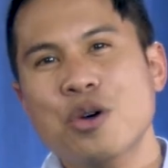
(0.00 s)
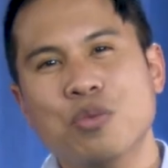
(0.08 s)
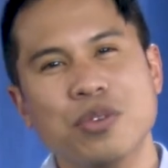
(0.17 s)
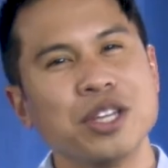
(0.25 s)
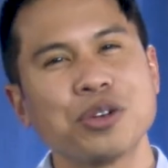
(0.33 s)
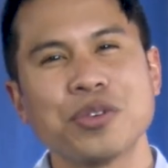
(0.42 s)

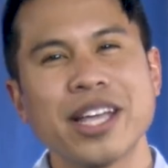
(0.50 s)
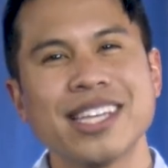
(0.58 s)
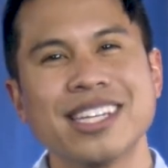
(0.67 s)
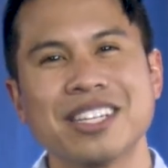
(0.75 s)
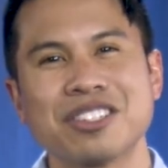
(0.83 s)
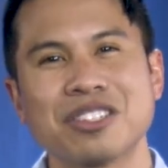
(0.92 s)
We
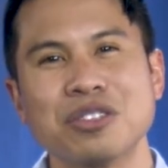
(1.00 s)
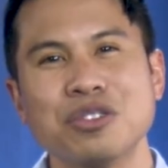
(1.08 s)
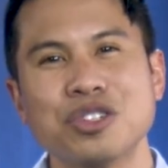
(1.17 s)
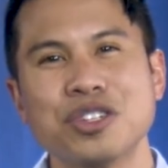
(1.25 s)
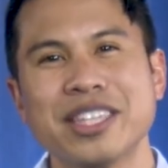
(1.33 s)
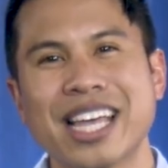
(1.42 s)
created a
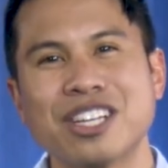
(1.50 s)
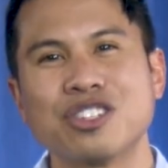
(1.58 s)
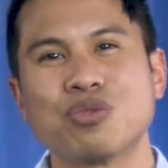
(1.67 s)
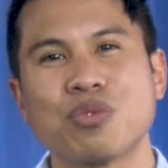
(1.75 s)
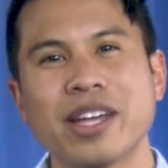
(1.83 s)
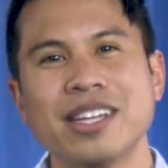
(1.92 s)
solution that
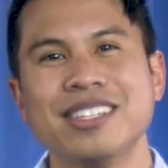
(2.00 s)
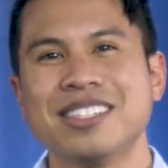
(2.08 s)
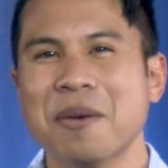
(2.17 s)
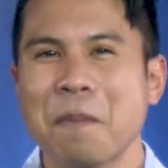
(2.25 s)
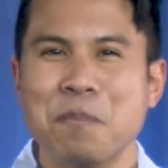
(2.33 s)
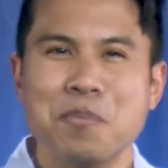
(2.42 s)
is ready
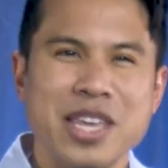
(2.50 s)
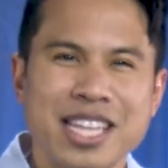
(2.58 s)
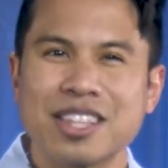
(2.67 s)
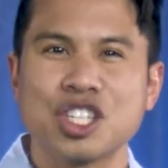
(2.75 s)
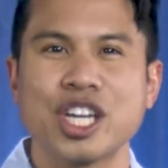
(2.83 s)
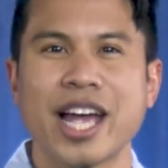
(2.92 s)
to
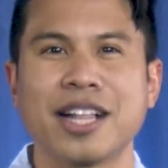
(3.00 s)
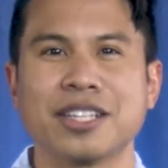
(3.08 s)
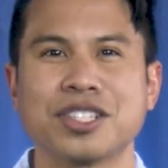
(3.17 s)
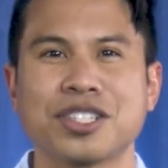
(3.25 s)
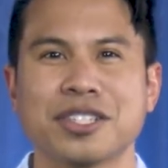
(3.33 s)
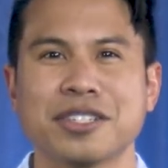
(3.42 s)
meet the
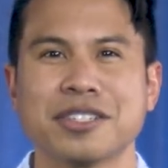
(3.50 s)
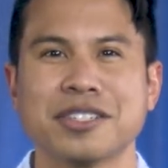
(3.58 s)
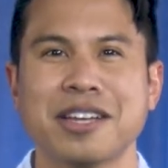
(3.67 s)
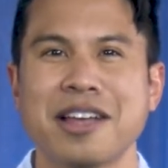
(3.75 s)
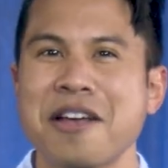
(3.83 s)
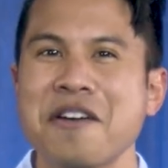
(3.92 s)
challenge.
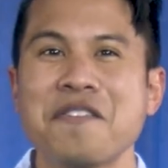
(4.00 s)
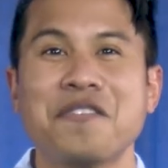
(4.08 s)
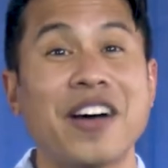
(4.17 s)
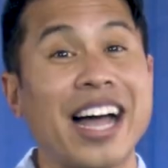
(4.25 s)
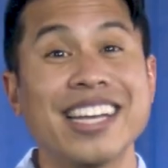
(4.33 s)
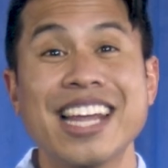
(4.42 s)

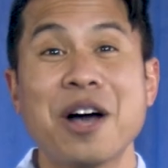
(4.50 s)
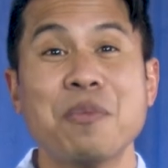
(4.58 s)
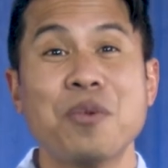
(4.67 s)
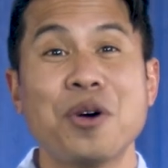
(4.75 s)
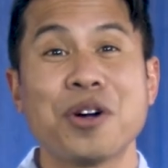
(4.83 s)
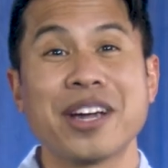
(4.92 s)
Find out
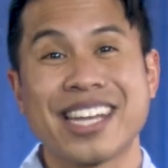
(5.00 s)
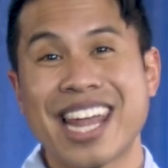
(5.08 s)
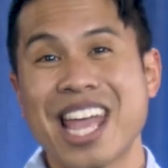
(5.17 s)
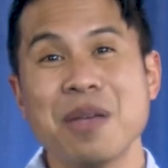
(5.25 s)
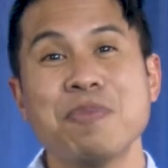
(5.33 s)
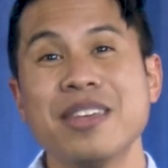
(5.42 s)
more at
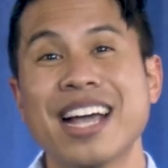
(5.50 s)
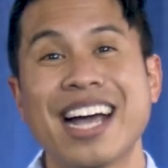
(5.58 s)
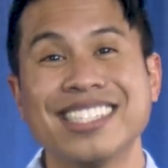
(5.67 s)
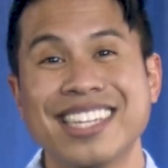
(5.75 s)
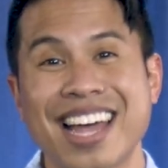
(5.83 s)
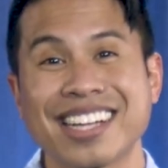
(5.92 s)

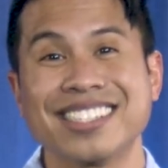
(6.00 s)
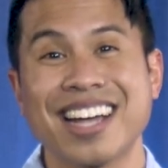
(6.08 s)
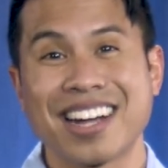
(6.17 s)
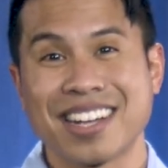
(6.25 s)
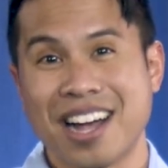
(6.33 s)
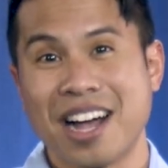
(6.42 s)

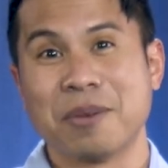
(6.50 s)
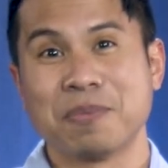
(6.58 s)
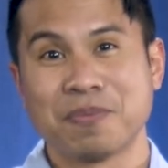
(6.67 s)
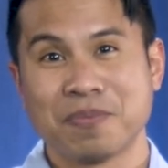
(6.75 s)
apitech.com.